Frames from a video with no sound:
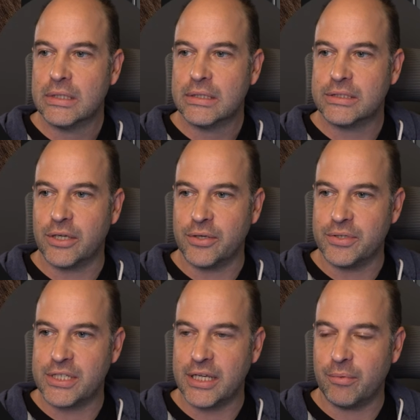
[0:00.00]
So you
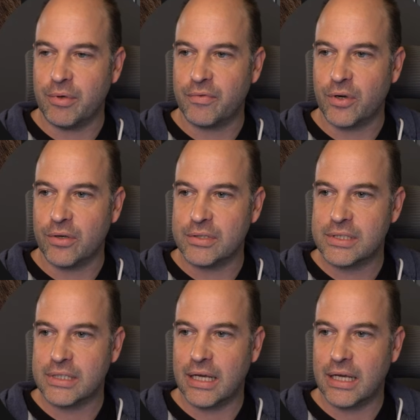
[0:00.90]
see we've got